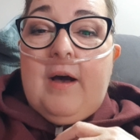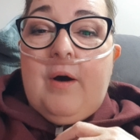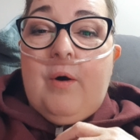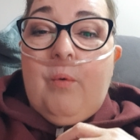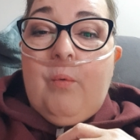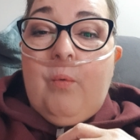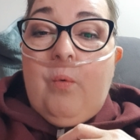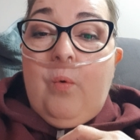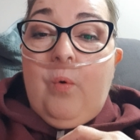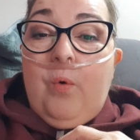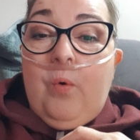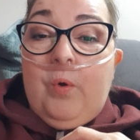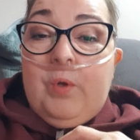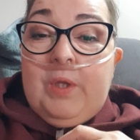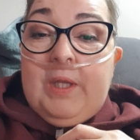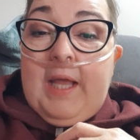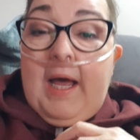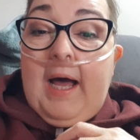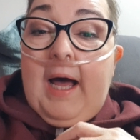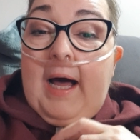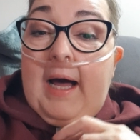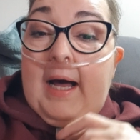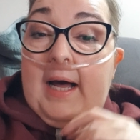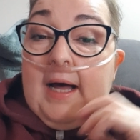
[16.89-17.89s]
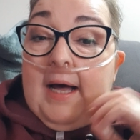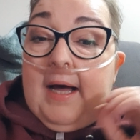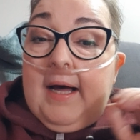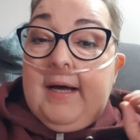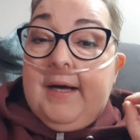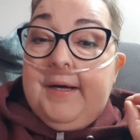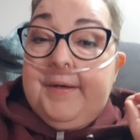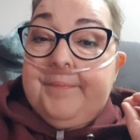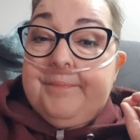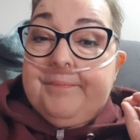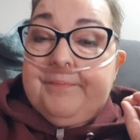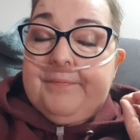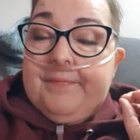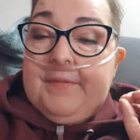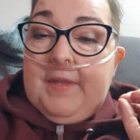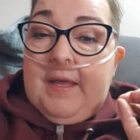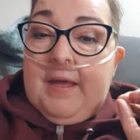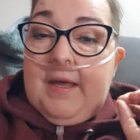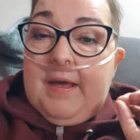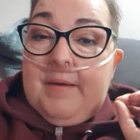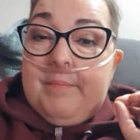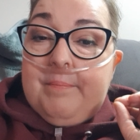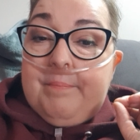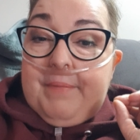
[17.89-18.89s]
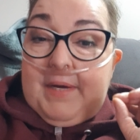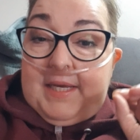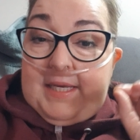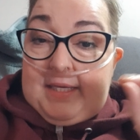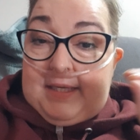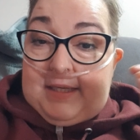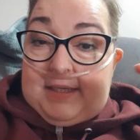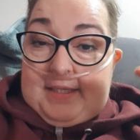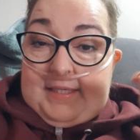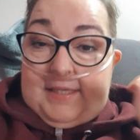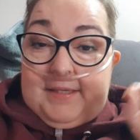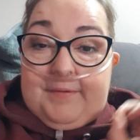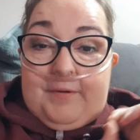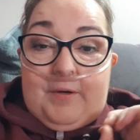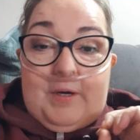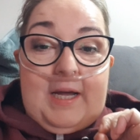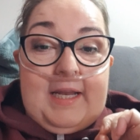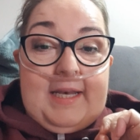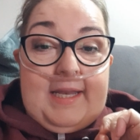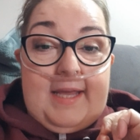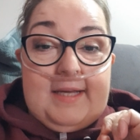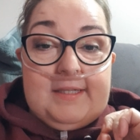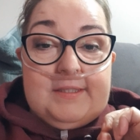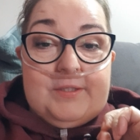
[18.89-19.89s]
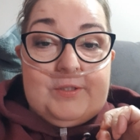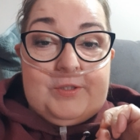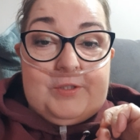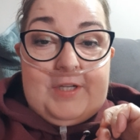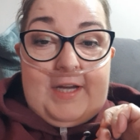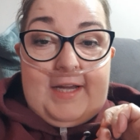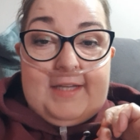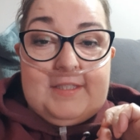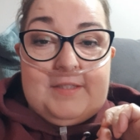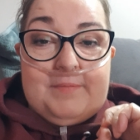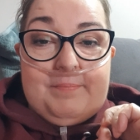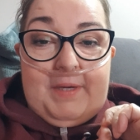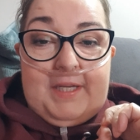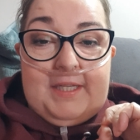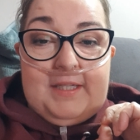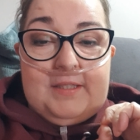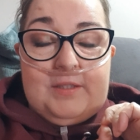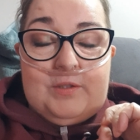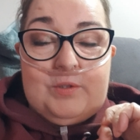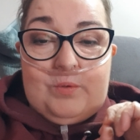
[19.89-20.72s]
on a bike, an exercise bike.